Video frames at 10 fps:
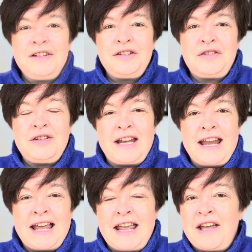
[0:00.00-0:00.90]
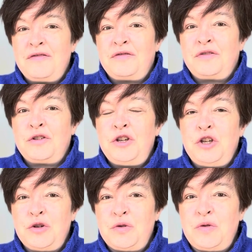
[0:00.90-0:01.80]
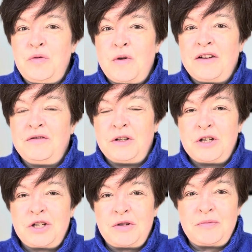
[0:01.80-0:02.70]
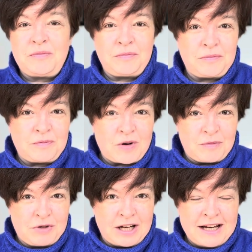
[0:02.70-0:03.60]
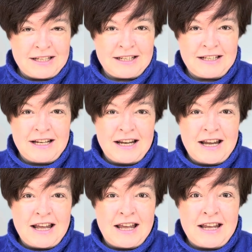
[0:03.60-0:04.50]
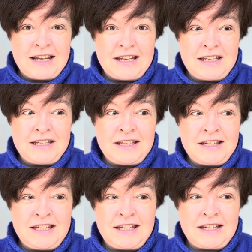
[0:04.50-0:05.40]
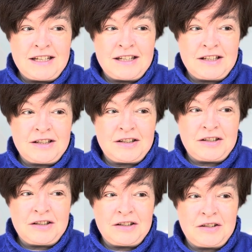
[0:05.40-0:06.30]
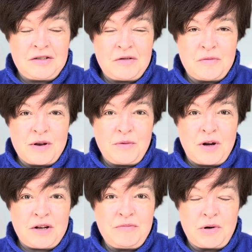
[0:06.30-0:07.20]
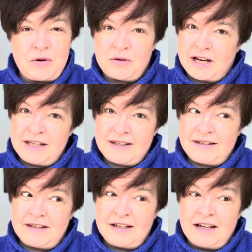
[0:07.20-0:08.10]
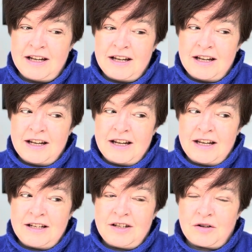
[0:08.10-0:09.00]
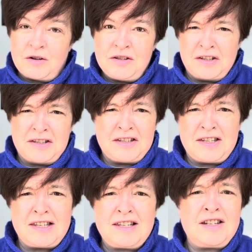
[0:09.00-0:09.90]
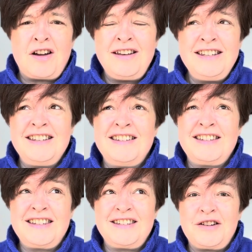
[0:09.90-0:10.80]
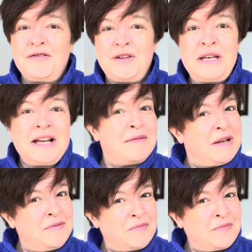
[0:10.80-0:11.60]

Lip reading: Today I have for you one finished object and one work in progress and tons of incoming.